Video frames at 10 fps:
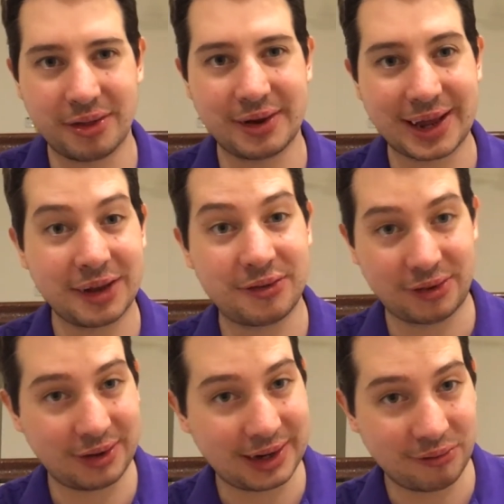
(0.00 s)
than
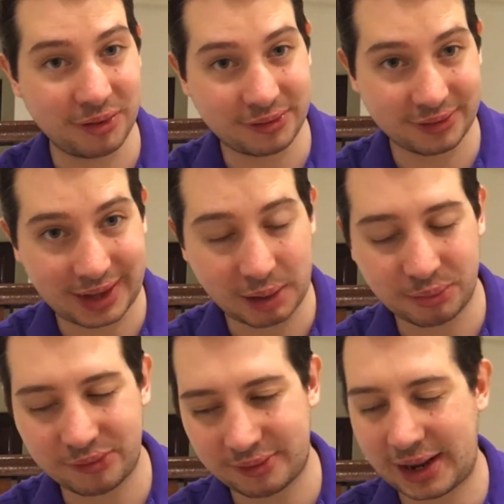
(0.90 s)
internally routed
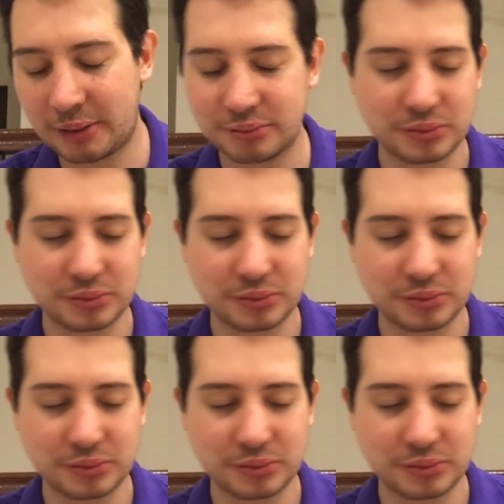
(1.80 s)
cables. Now,